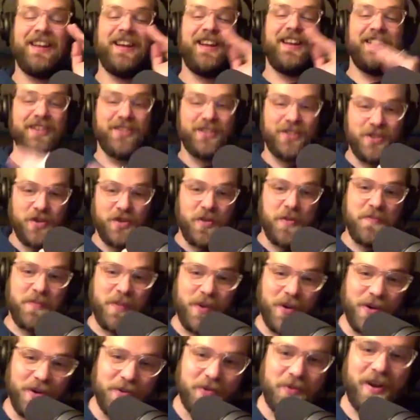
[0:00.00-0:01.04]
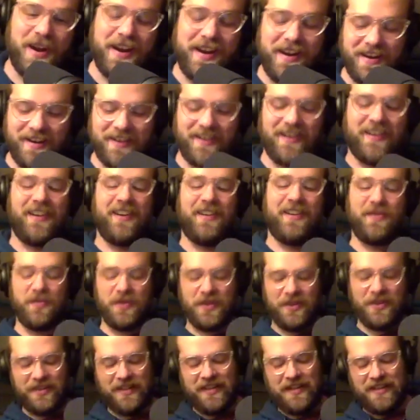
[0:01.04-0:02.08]
rare
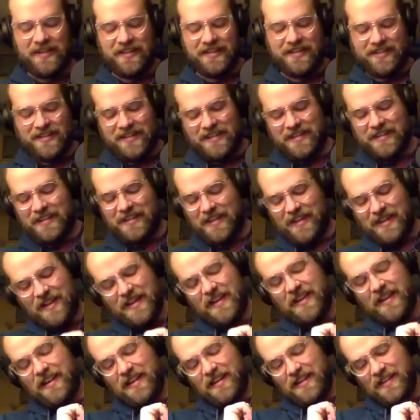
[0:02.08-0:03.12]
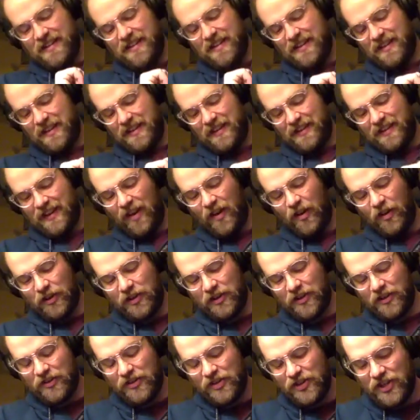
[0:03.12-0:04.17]
unreleased
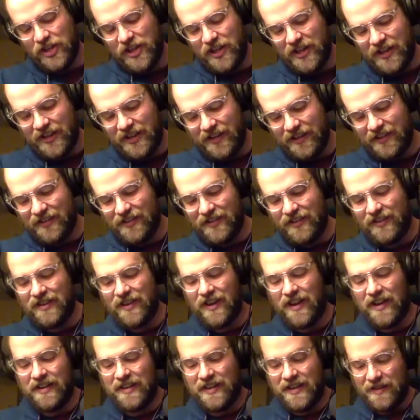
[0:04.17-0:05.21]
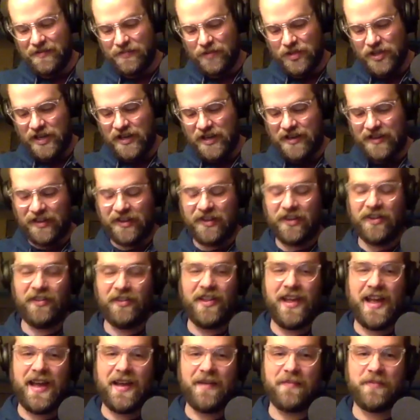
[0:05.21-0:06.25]
Alter G goddamn Chan
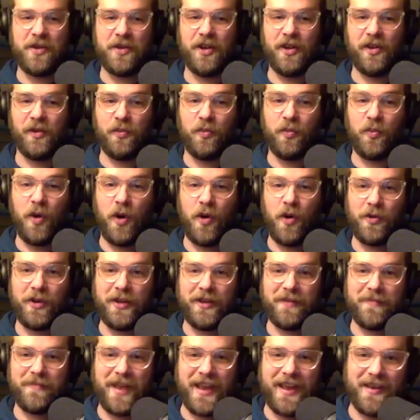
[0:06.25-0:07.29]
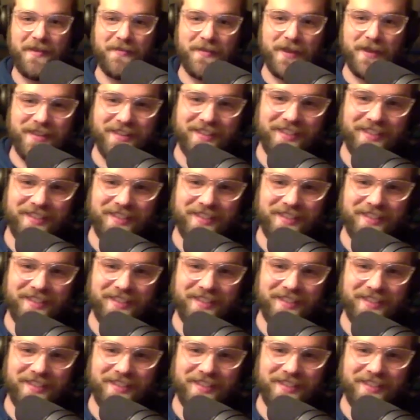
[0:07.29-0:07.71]
collab called Wody Mammoth.